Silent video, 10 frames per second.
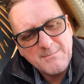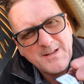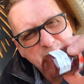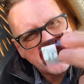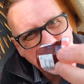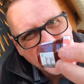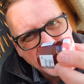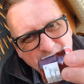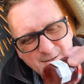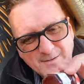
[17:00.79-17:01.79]
Makes you want to
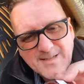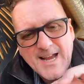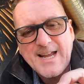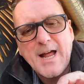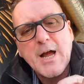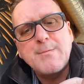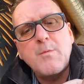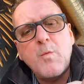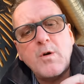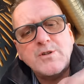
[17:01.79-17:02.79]
take the container home
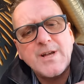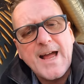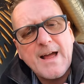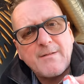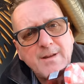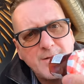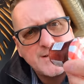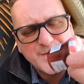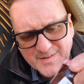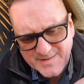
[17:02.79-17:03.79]
and wash it out and
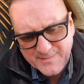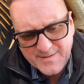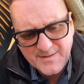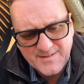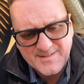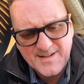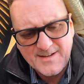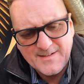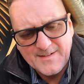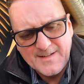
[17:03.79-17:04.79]
use it for something, doesn't it?
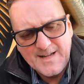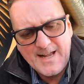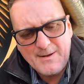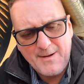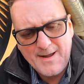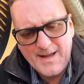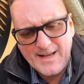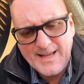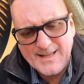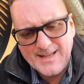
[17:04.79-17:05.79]
Anyway,
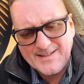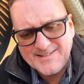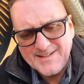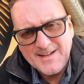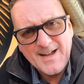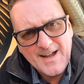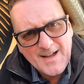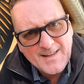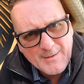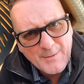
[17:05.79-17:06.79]
I'll eat this
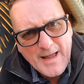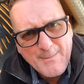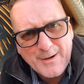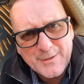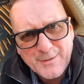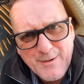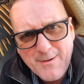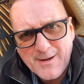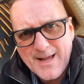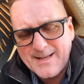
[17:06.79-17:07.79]
and then we'll get back on the
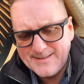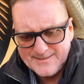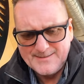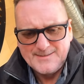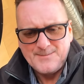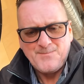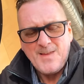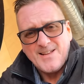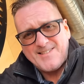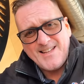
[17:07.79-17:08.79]
road again.
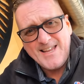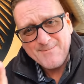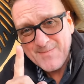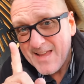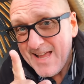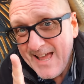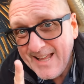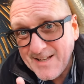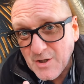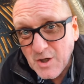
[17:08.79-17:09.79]
See,
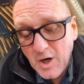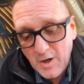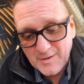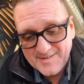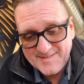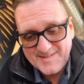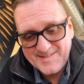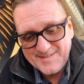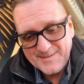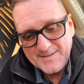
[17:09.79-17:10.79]
hidden
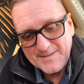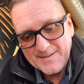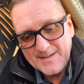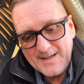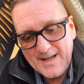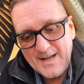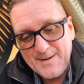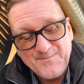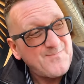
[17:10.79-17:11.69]
costs. Are